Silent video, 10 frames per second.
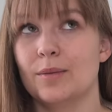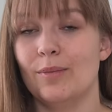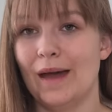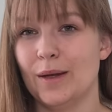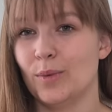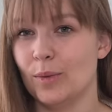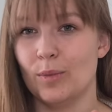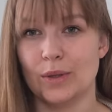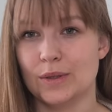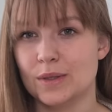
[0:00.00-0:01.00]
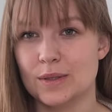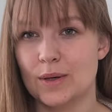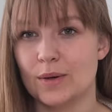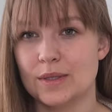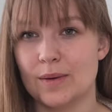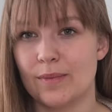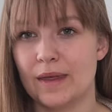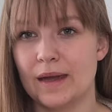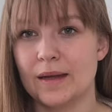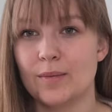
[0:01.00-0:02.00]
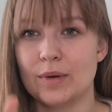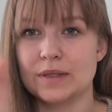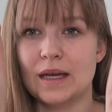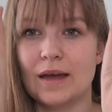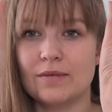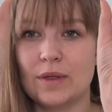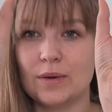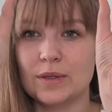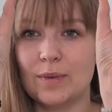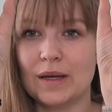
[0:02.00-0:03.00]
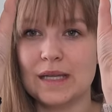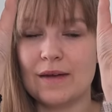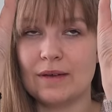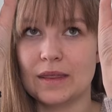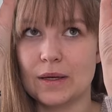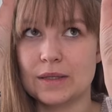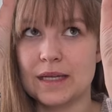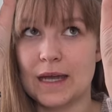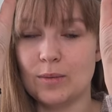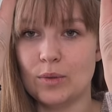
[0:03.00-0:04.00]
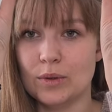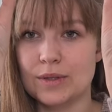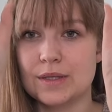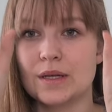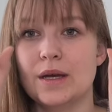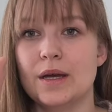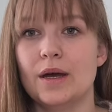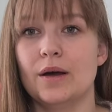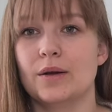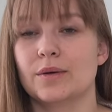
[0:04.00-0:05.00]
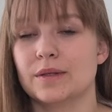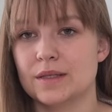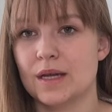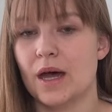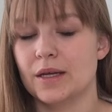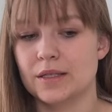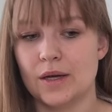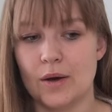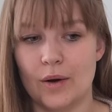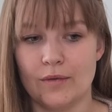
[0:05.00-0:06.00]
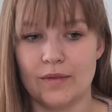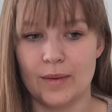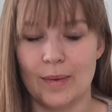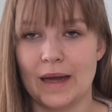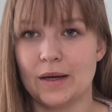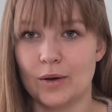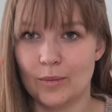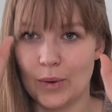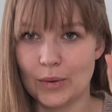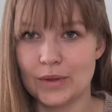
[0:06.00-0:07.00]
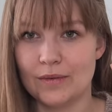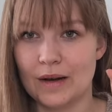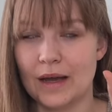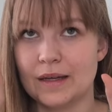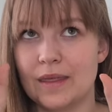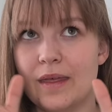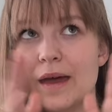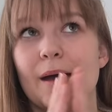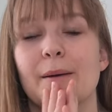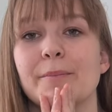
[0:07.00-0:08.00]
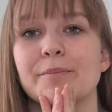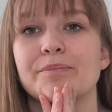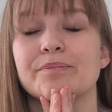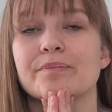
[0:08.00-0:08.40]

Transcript: back with buttons or something, but I've thought about having those cables along the side of the back on both of like the